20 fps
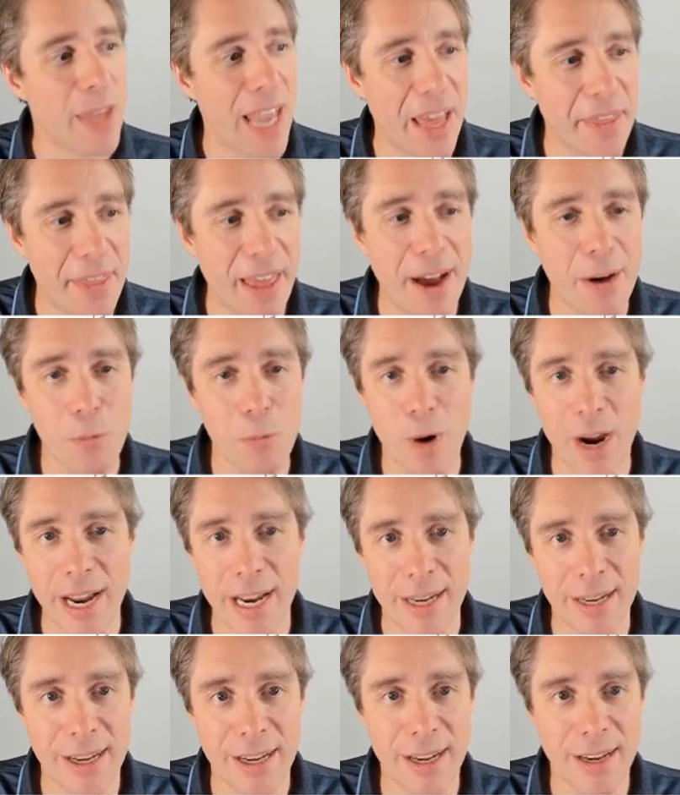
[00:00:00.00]
And that
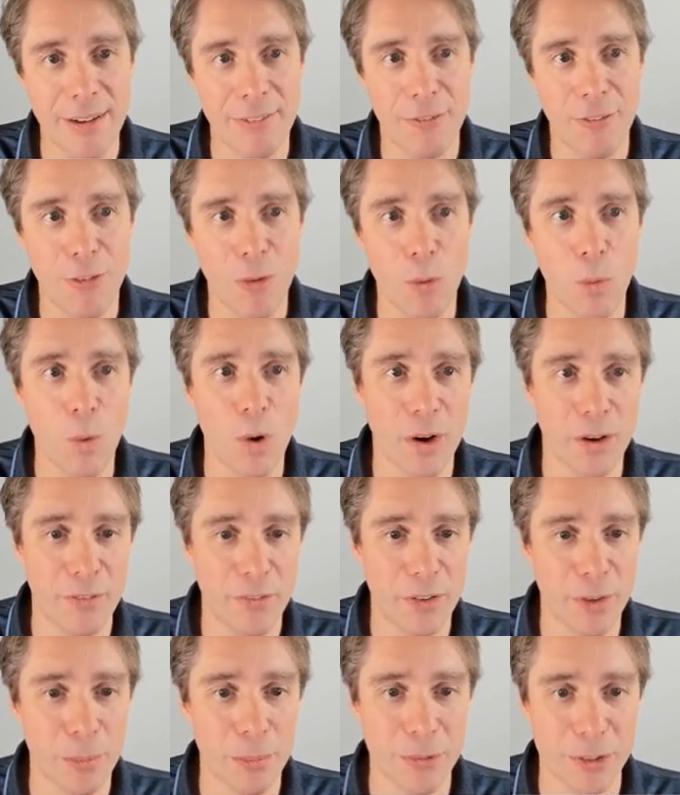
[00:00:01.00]
way, if one
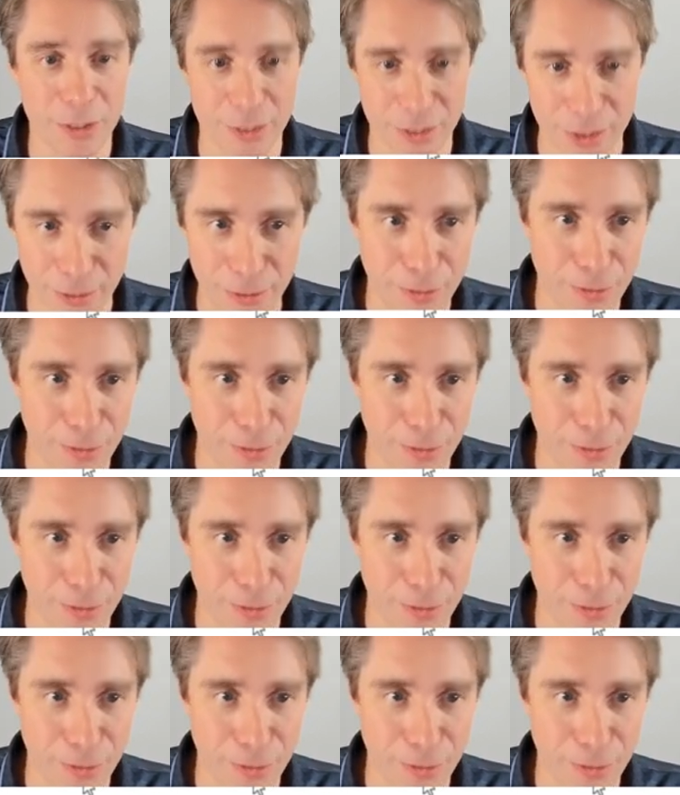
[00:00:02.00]
of them doesn't